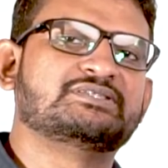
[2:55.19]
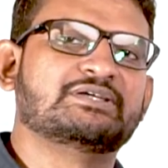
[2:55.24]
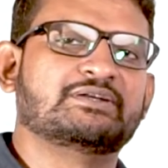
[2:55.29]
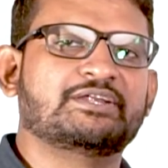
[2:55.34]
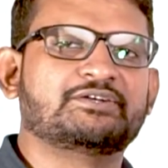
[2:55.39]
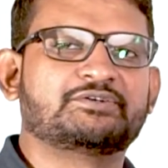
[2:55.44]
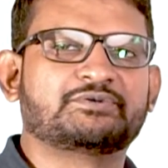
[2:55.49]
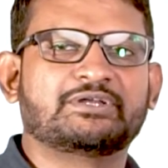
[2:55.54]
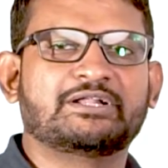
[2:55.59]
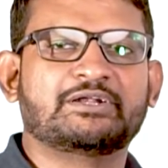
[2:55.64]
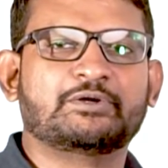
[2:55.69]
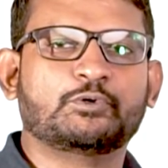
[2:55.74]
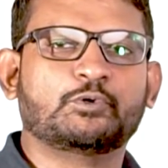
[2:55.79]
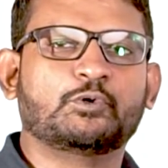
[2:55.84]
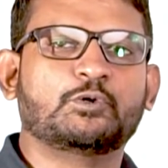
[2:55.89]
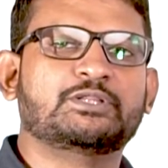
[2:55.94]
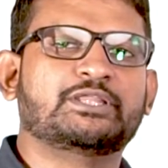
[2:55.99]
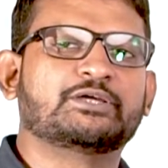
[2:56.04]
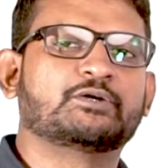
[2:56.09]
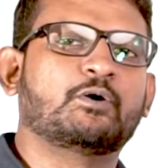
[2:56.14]
The literal
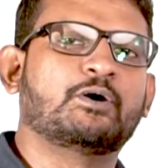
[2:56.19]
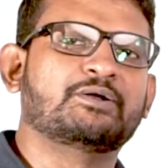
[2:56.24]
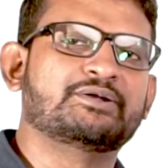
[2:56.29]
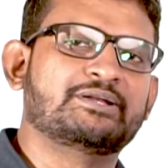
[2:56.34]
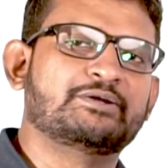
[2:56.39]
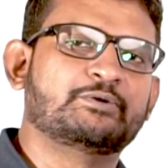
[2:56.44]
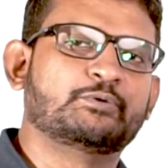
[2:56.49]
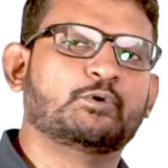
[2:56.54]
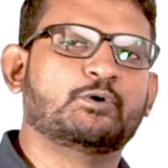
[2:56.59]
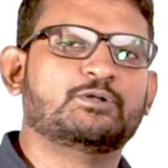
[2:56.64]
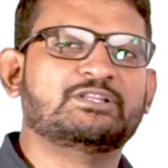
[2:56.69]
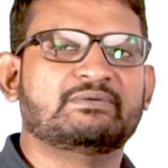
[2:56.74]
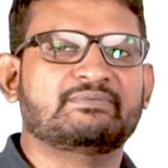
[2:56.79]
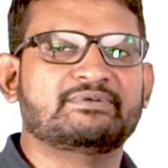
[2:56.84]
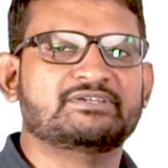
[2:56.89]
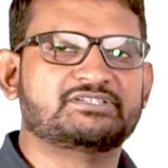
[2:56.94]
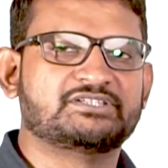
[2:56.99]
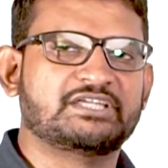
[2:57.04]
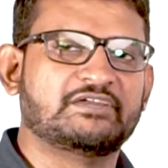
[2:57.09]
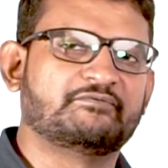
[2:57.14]
rule, the golden rule, the
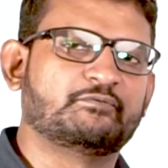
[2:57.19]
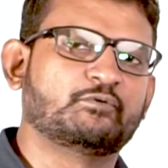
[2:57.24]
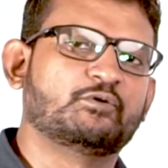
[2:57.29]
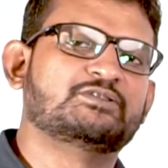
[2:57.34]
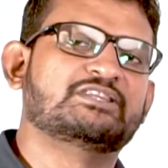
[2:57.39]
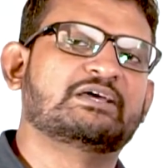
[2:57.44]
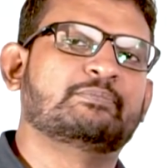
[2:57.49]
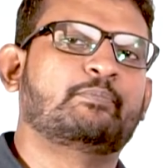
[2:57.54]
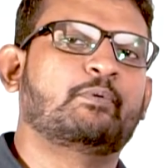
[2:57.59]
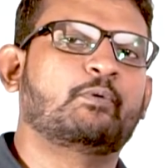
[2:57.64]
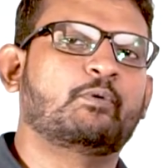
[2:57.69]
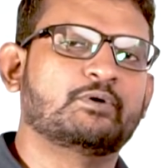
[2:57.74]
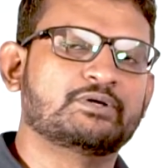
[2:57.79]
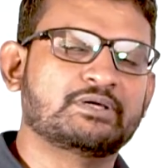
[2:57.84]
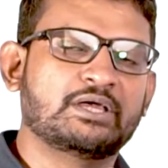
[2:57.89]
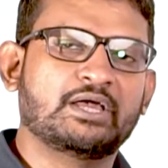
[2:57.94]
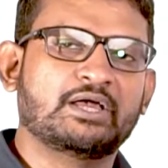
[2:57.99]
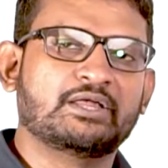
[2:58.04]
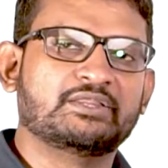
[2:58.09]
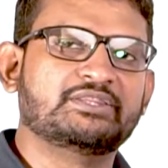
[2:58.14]
mischief rule,
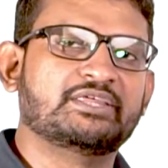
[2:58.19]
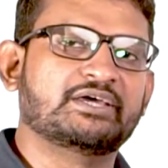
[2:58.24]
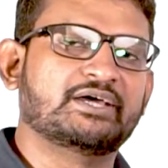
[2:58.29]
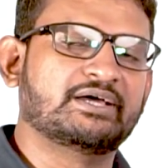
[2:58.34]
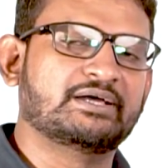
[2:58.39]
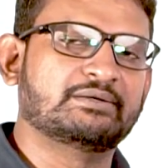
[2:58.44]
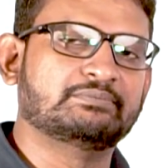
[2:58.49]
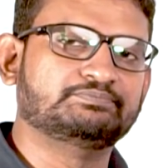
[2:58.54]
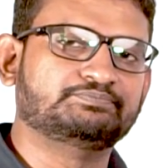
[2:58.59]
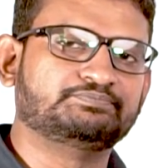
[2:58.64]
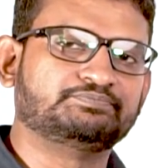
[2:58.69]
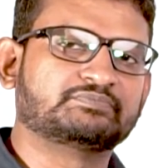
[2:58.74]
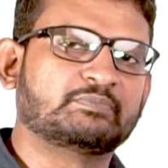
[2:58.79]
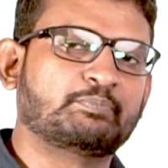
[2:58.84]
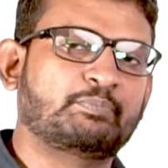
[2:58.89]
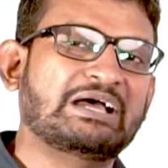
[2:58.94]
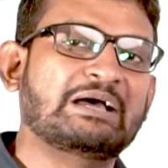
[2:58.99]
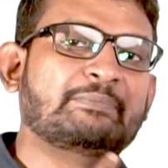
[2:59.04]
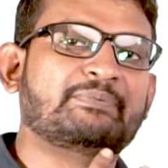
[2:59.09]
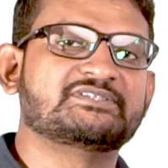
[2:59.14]
the
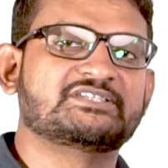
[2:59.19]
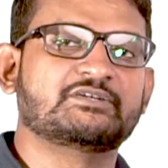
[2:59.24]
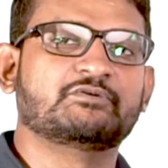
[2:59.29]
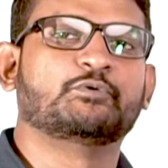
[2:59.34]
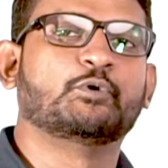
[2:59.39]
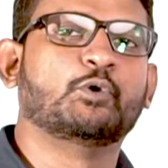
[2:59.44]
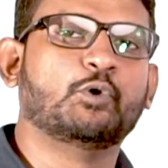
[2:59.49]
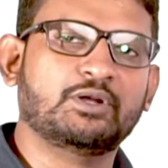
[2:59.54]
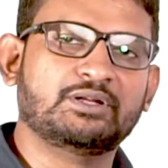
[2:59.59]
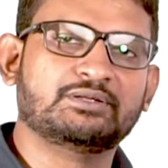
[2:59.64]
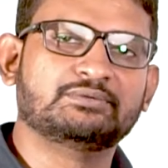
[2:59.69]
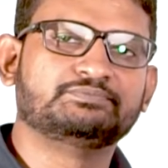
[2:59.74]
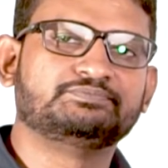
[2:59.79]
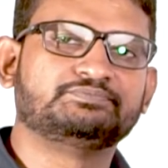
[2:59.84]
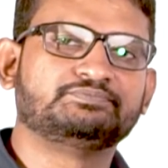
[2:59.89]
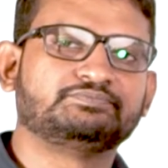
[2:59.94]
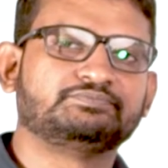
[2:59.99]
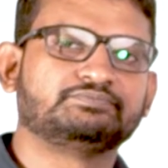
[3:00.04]
purposive rule.